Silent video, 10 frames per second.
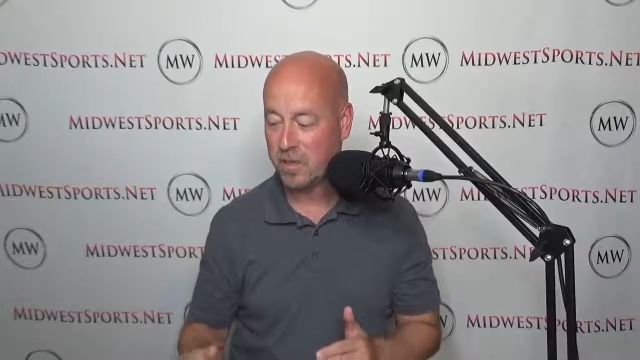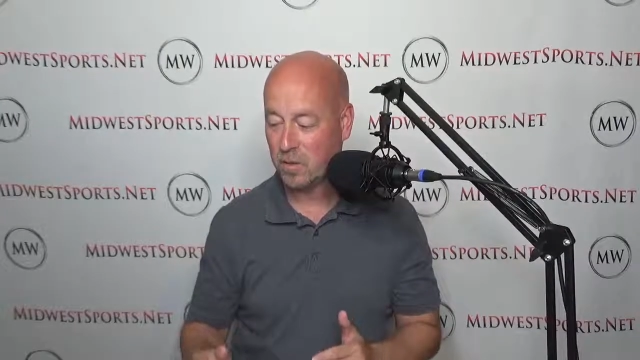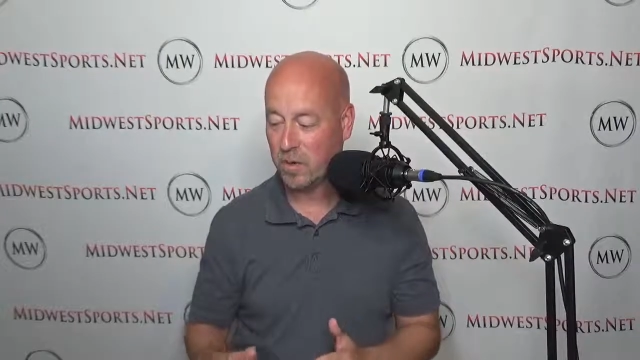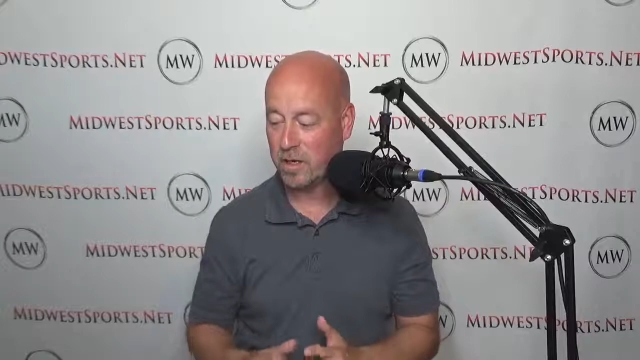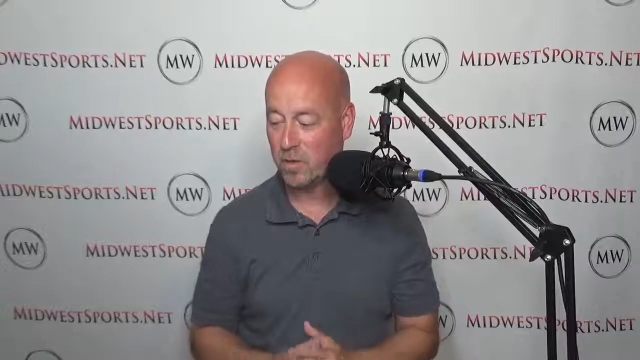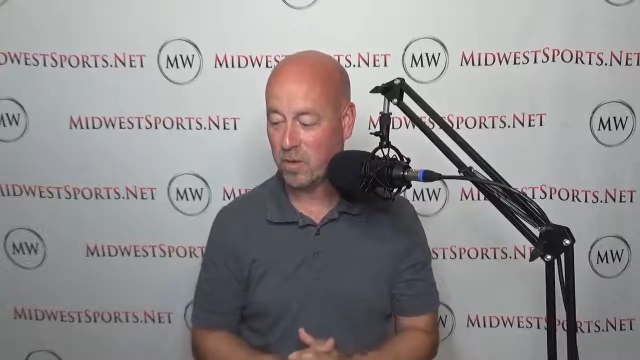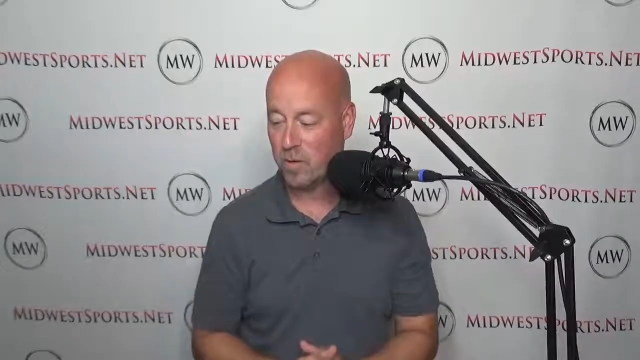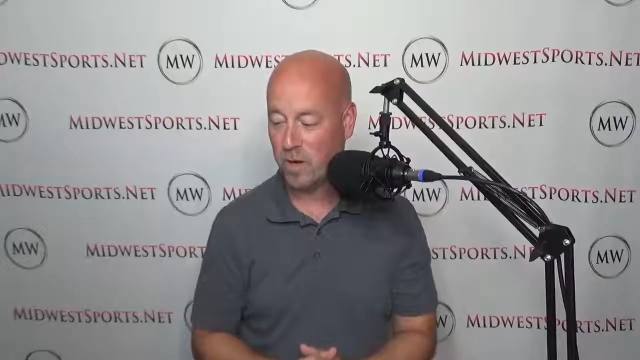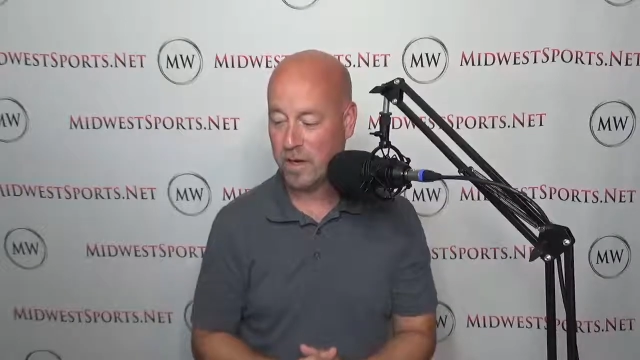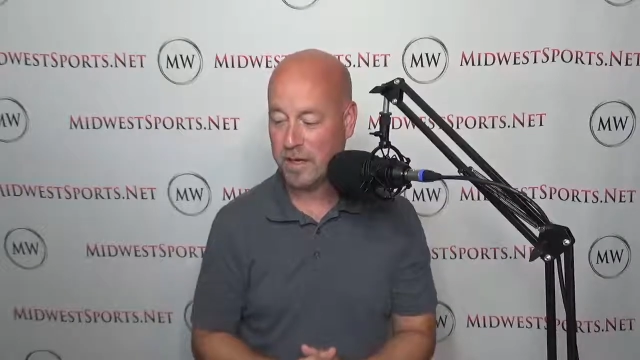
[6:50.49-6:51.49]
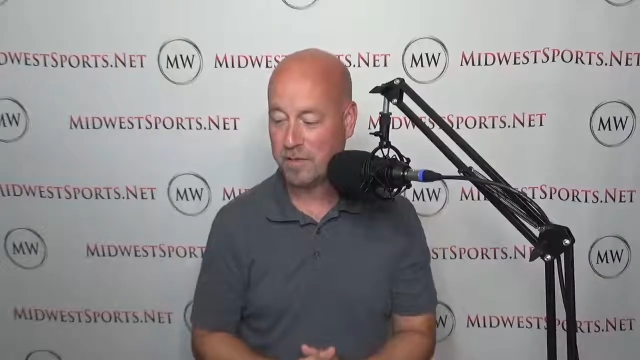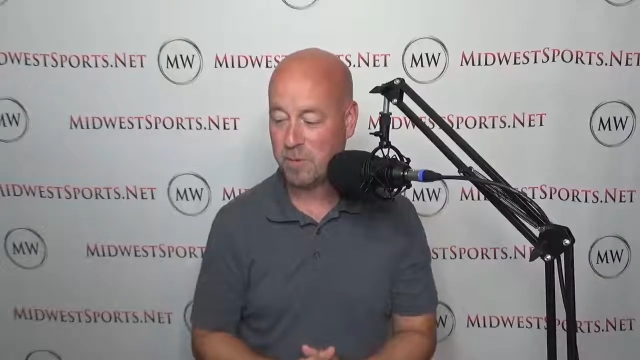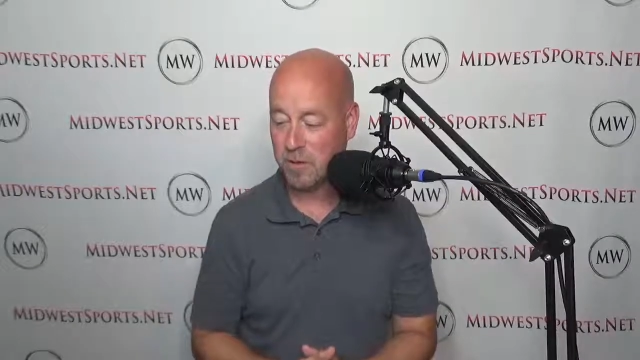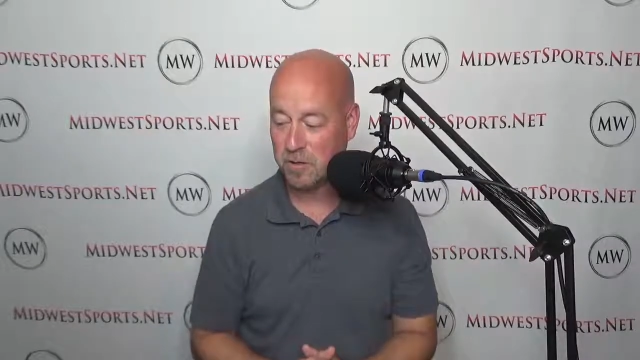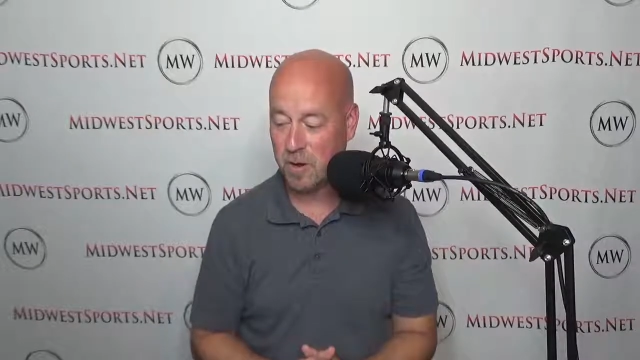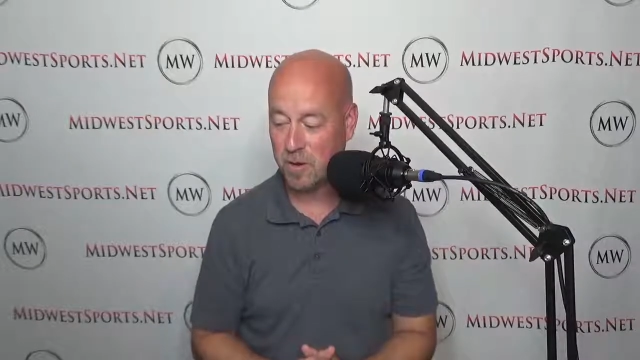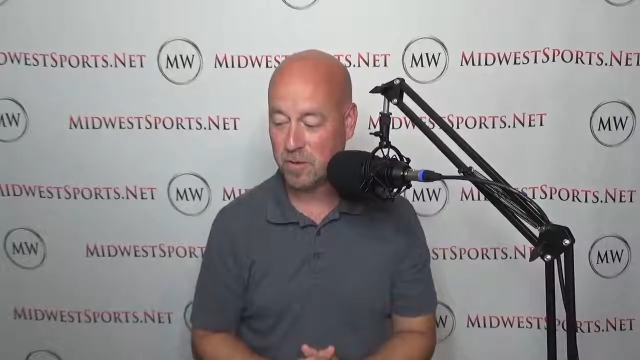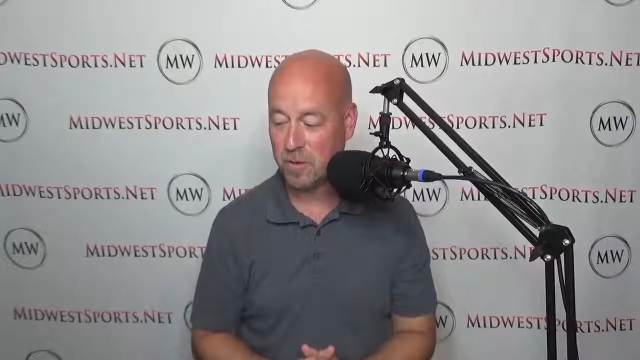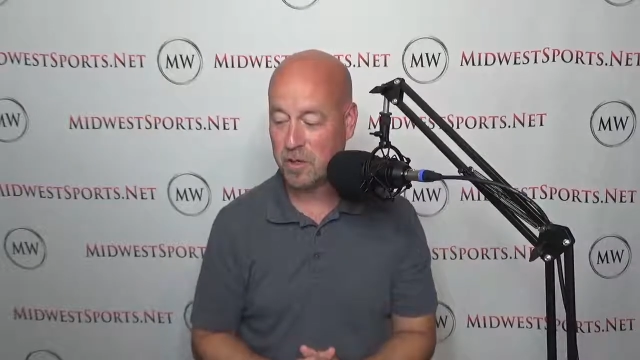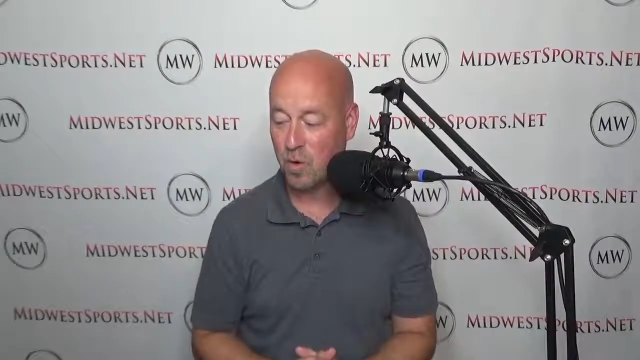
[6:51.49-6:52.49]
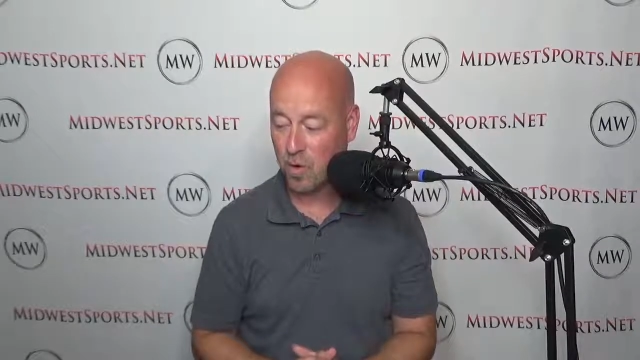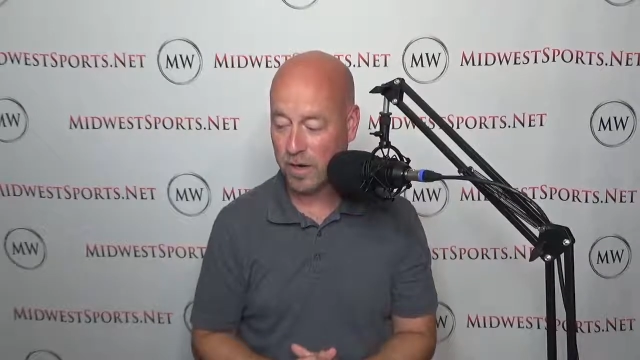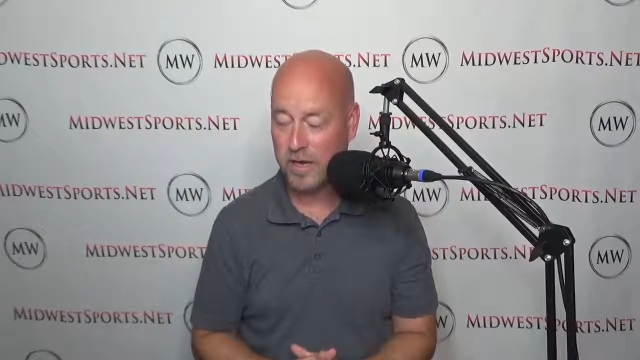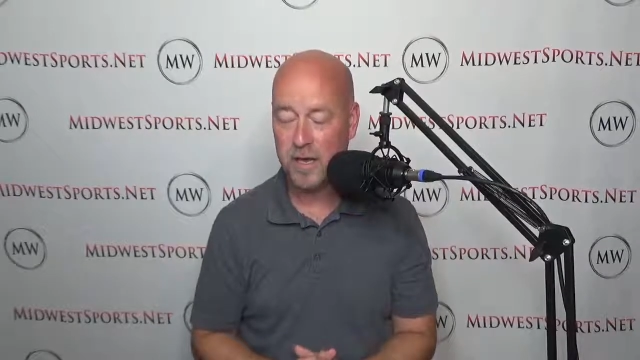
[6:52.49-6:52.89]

2021 has postponed the majority